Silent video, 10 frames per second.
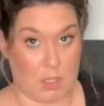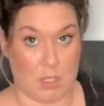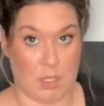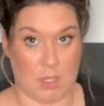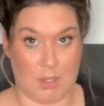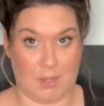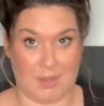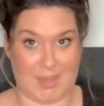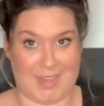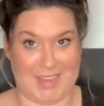
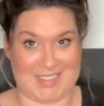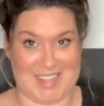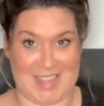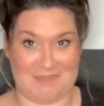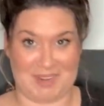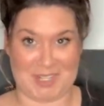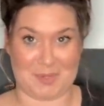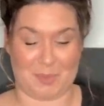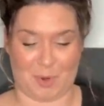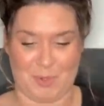I can't take much
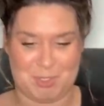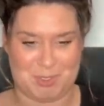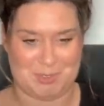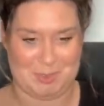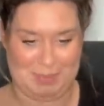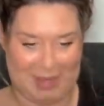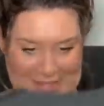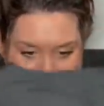more with shoulder pads.